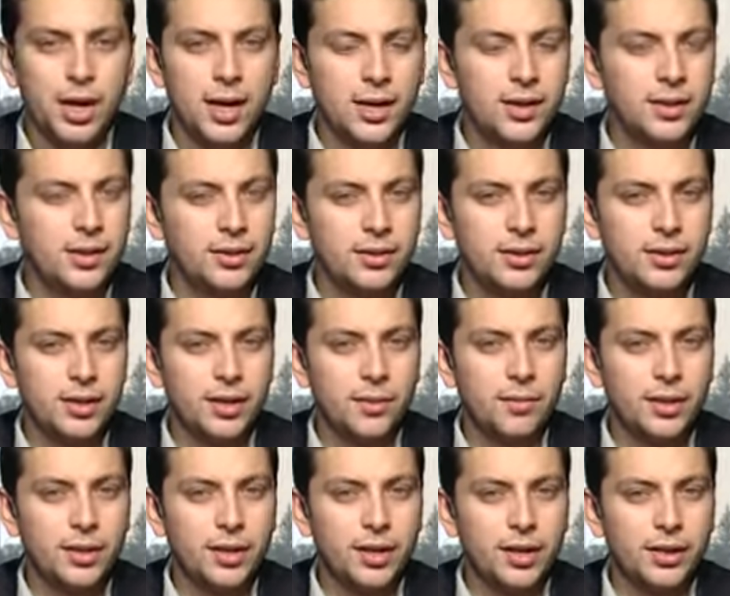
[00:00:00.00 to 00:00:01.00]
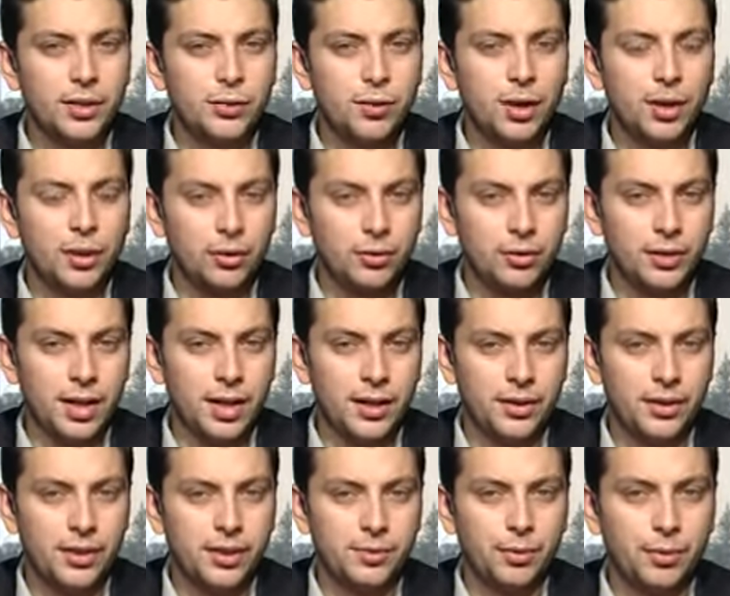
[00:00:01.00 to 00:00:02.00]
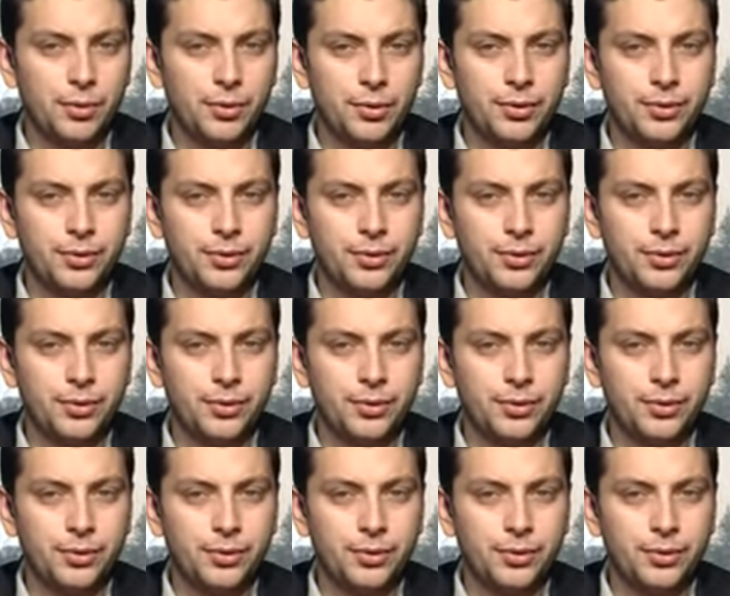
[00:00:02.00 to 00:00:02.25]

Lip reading: It doesn't seem that they can do a lot at this point.